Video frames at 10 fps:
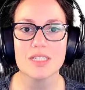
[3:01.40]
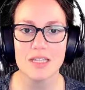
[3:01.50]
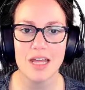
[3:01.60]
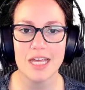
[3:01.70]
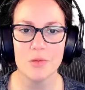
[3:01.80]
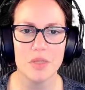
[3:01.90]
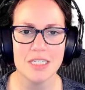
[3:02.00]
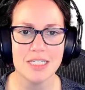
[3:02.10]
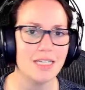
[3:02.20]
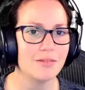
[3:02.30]
line
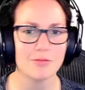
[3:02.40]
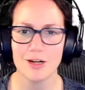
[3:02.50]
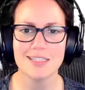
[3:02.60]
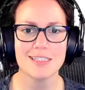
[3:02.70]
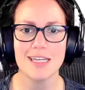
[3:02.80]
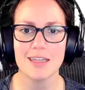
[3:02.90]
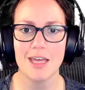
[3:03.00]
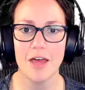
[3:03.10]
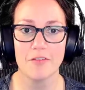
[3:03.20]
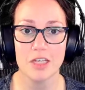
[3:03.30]
BD, right? State the
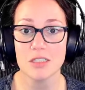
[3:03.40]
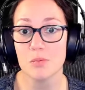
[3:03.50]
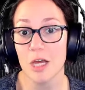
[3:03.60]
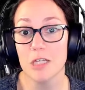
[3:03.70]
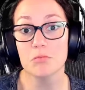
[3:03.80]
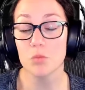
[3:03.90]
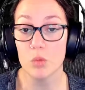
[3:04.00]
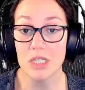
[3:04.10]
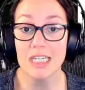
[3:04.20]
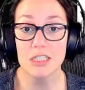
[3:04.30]
obvious, but we
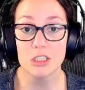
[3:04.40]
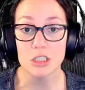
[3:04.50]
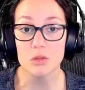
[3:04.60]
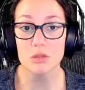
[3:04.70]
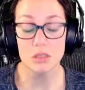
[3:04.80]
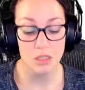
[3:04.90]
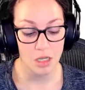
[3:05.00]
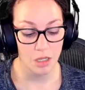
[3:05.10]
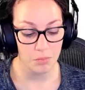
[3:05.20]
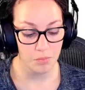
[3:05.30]
need to.
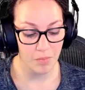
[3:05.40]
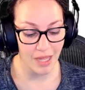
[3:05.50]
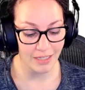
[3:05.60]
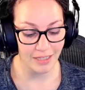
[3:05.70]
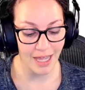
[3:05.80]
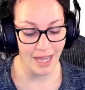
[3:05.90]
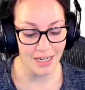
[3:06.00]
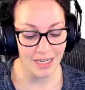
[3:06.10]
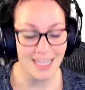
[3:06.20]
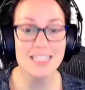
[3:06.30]
And that
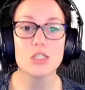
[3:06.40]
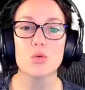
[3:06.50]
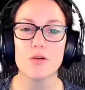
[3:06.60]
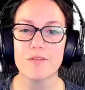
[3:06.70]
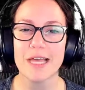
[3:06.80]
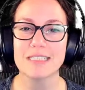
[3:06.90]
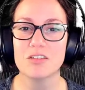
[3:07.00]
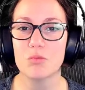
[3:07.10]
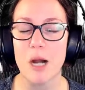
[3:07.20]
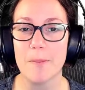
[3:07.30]
is the reflexive
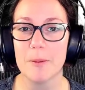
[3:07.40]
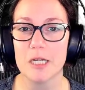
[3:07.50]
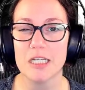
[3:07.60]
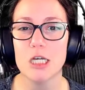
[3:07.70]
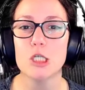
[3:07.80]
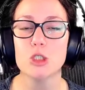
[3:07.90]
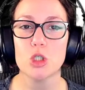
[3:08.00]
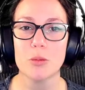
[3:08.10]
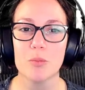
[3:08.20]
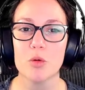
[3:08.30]
property. So
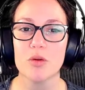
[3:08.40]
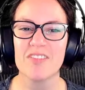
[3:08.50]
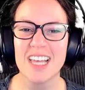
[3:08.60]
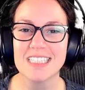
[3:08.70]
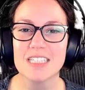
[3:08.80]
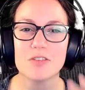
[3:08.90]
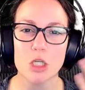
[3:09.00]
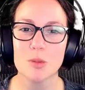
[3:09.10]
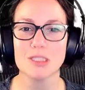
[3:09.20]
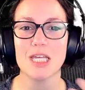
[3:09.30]
remember, reflexive is
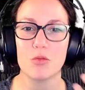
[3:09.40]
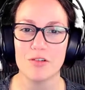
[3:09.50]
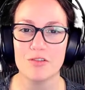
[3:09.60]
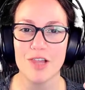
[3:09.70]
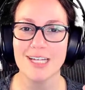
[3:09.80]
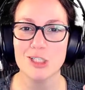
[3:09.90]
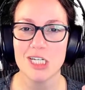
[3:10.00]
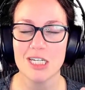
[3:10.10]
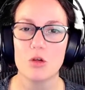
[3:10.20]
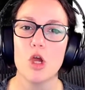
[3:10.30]
almost like
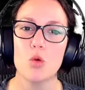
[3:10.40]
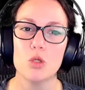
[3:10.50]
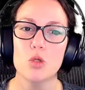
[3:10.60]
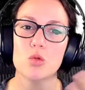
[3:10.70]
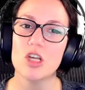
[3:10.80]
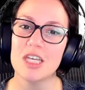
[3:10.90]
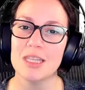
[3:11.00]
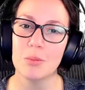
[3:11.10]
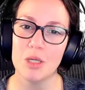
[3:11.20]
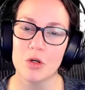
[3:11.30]
reflection. When you look in the
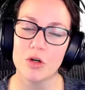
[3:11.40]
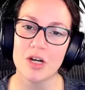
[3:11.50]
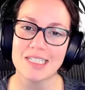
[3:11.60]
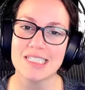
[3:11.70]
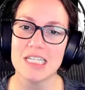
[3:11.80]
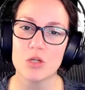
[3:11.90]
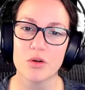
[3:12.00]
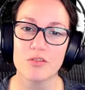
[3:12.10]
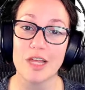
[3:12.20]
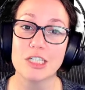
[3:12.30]
mirror and see your
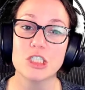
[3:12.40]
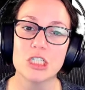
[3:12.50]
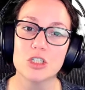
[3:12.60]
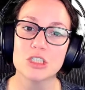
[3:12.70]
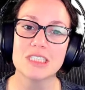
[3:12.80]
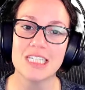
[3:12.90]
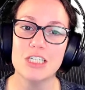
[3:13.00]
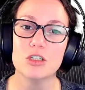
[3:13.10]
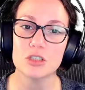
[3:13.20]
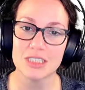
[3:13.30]
reflection, you're seeing
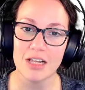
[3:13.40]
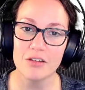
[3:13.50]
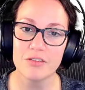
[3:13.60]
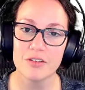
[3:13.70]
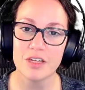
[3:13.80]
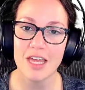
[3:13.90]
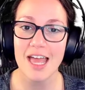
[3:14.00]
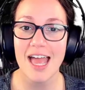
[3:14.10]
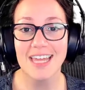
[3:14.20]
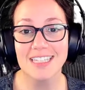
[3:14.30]
yourself.
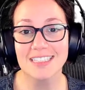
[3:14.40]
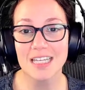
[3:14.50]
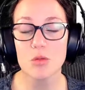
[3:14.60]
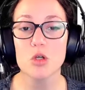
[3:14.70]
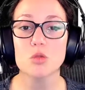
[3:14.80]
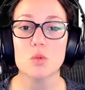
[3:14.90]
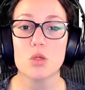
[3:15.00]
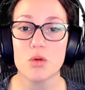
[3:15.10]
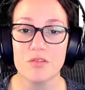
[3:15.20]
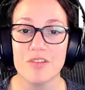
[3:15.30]
And the same goes with the
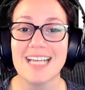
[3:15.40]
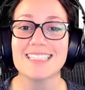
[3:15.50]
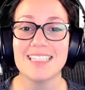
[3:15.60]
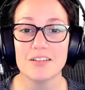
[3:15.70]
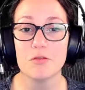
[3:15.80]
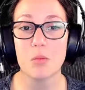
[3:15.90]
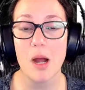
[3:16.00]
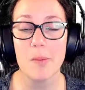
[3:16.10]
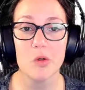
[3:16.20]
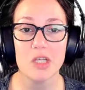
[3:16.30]
reflexive
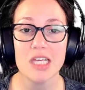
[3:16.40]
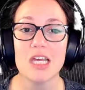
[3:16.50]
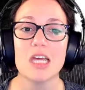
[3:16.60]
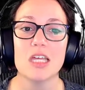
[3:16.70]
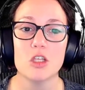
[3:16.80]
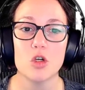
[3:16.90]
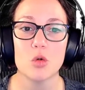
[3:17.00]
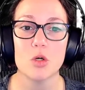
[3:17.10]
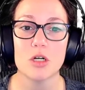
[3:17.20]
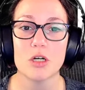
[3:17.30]
property.
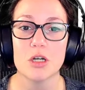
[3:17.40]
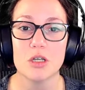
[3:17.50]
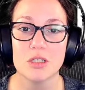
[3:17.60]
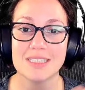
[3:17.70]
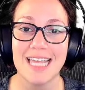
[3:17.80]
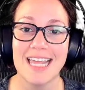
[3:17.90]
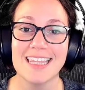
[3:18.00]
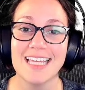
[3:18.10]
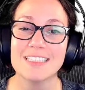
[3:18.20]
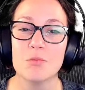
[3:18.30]
You're saying that
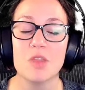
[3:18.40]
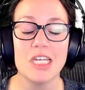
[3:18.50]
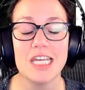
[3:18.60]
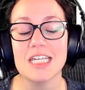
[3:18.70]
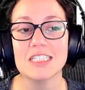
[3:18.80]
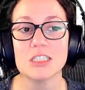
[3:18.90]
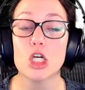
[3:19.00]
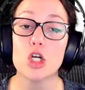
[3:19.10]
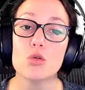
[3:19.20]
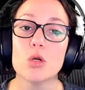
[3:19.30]
something is
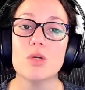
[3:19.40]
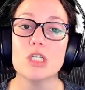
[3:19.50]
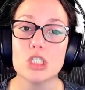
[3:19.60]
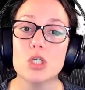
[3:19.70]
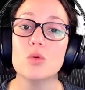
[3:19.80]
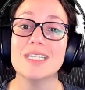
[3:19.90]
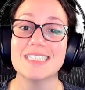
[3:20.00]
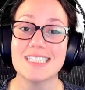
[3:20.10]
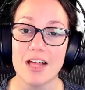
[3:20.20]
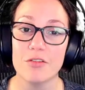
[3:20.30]
congruent to
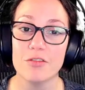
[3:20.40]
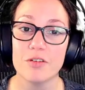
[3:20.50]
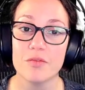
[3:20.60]
itself.